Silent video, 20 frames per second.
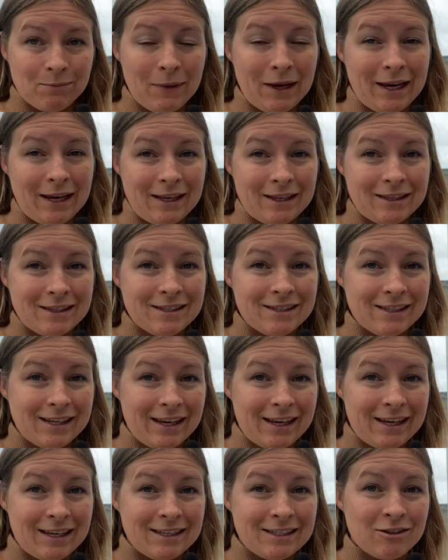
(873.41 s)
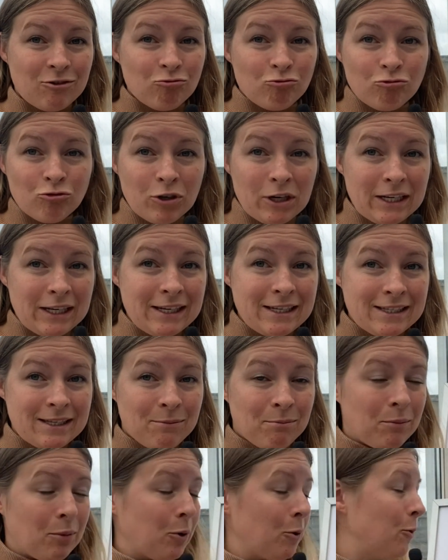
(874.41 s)
means is really
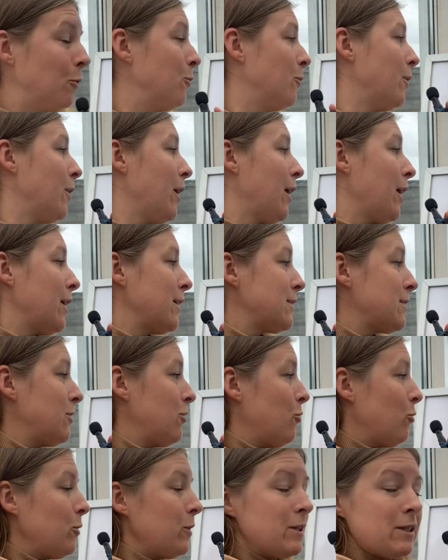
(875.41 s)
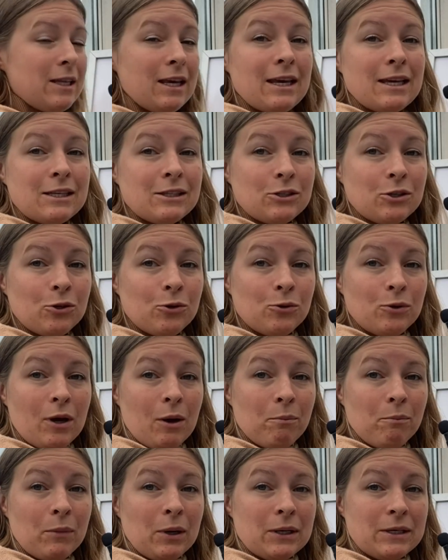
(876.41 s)
simple. As long as these 2
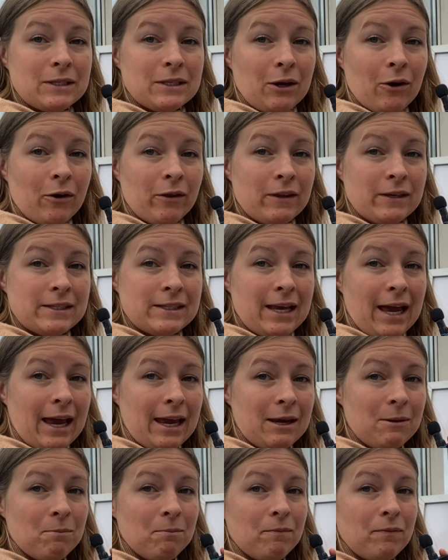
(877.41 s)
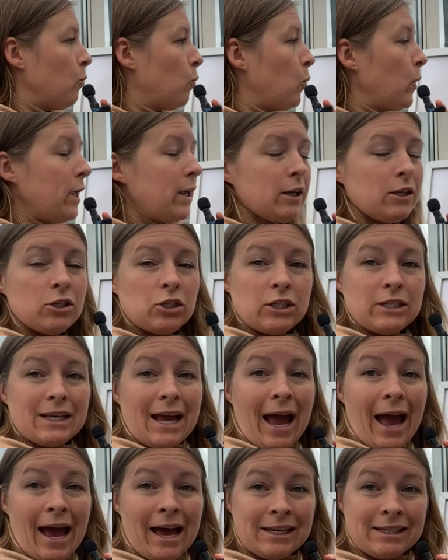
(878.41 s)
numbers are the same, we can just
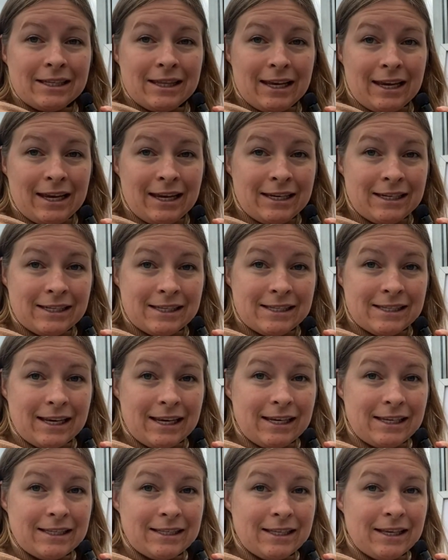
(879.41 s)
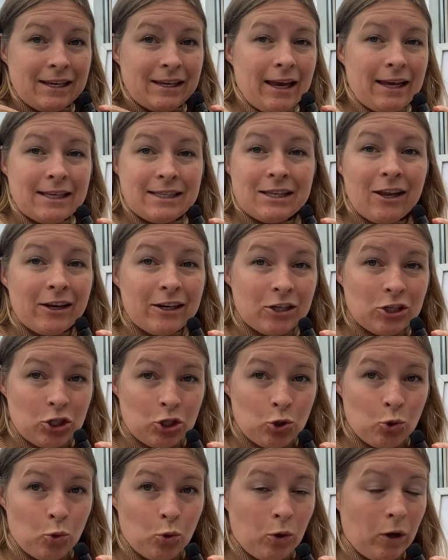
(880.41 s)
add the indices. It's like a
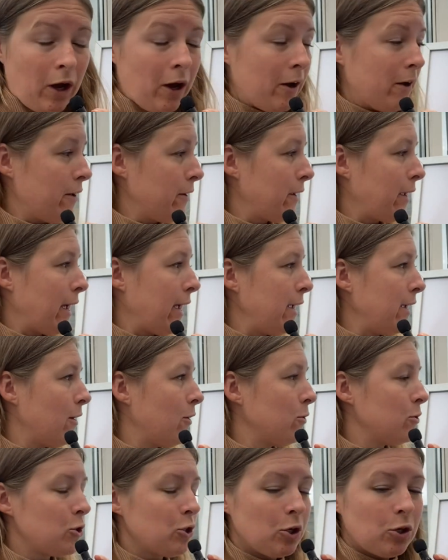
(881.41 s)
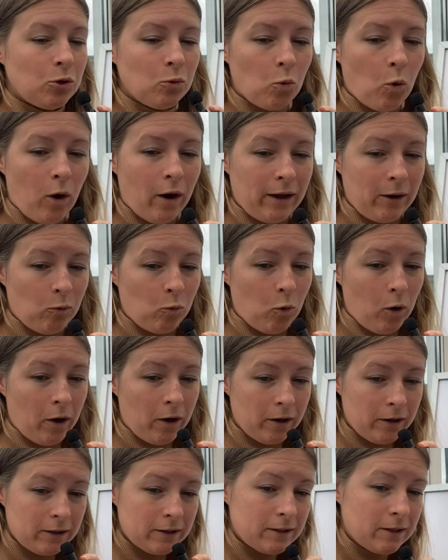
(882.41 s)
shortcut, okay? I'll show you why it
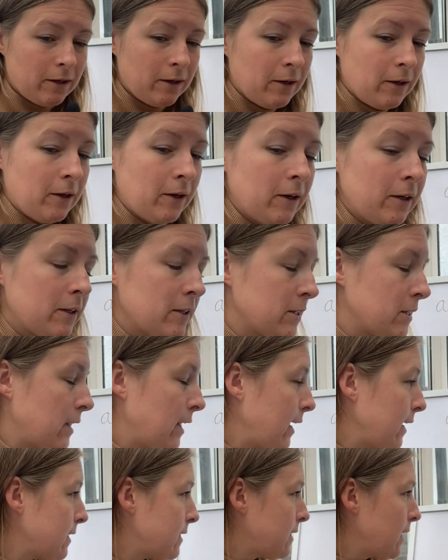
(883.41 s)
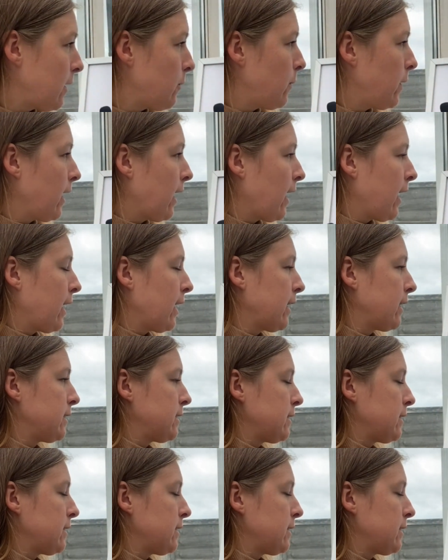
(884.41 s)
works. So let's say we had